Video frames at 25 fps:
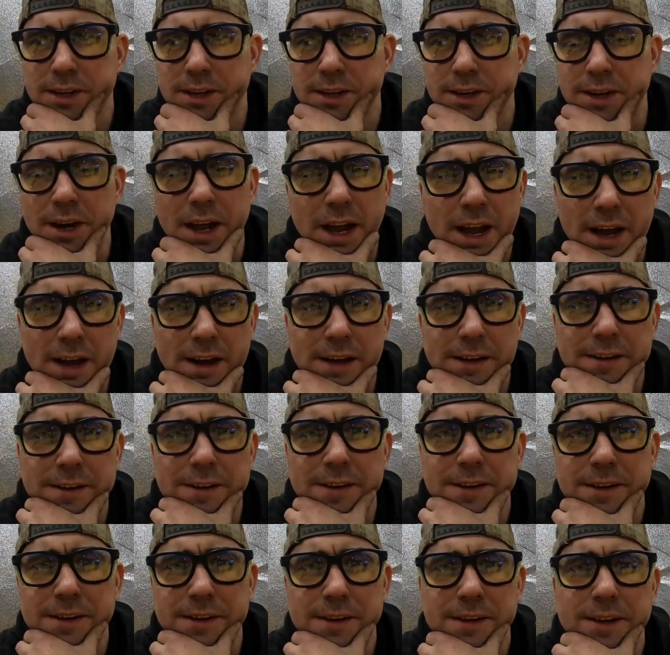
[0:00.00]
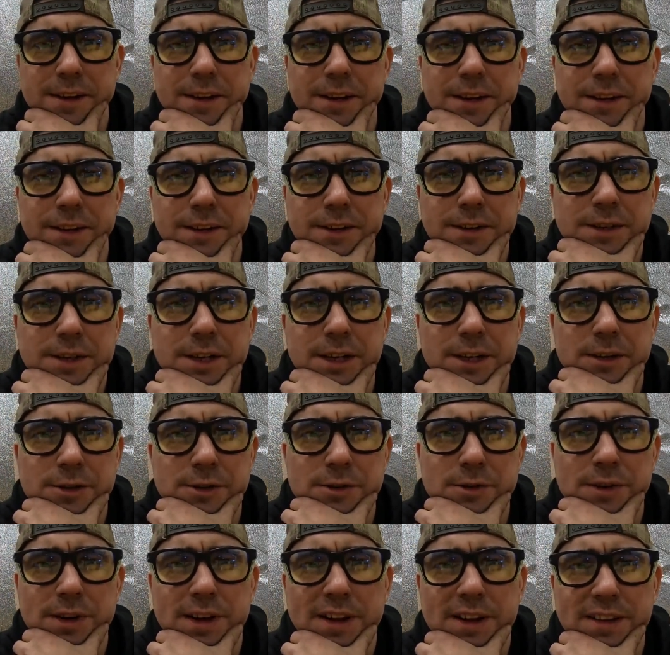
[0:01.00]
now, who's getting the
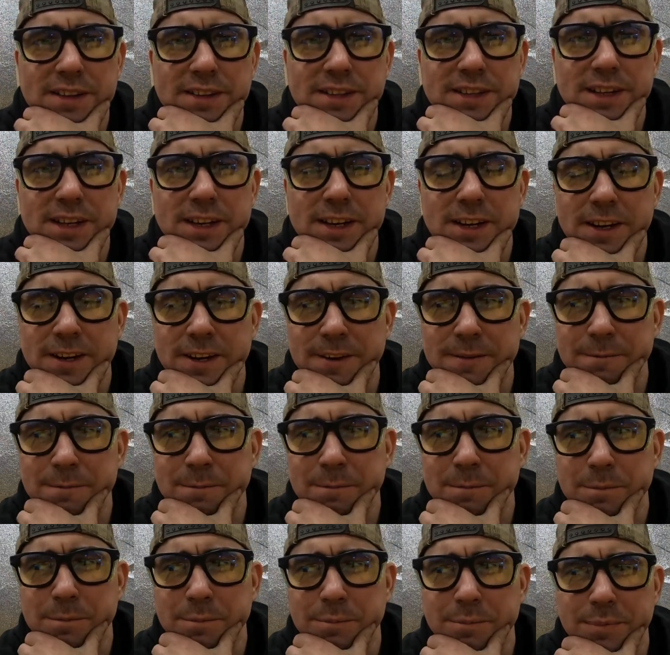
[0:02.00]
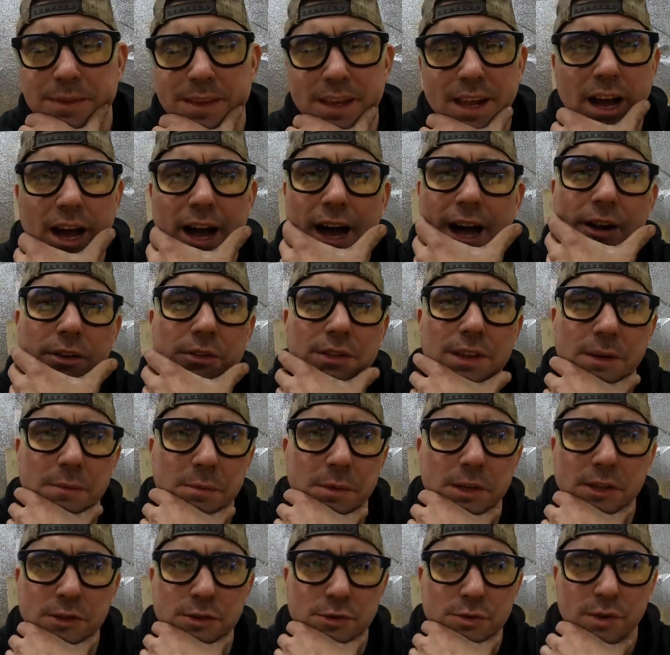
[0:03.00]
short end of the stick? I don't think I'm
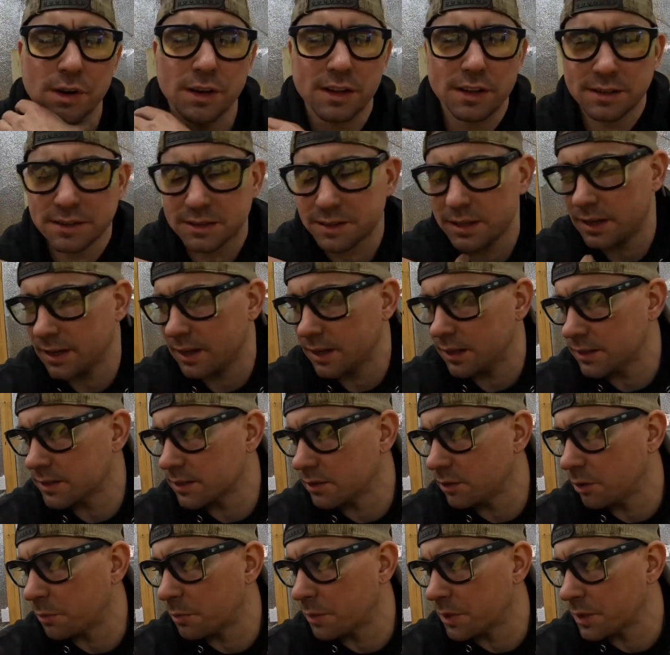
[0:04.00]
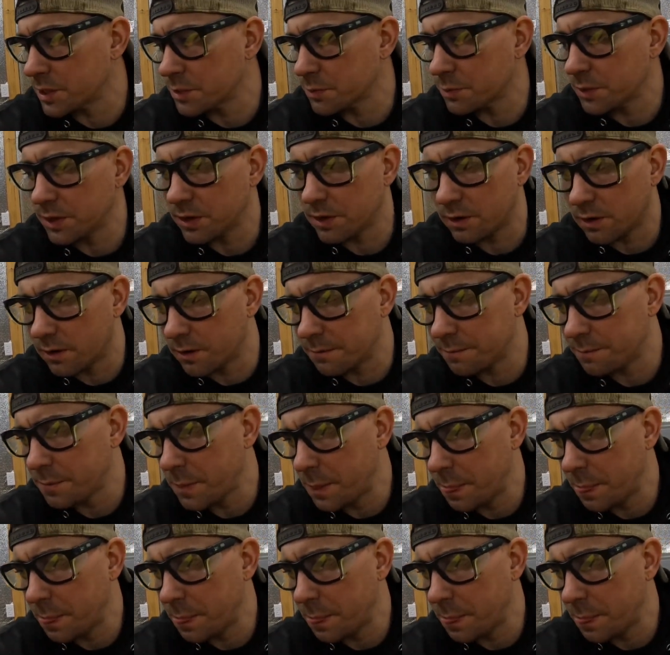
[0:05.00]
getting the short end of the stick. It's still a pretty sweet car.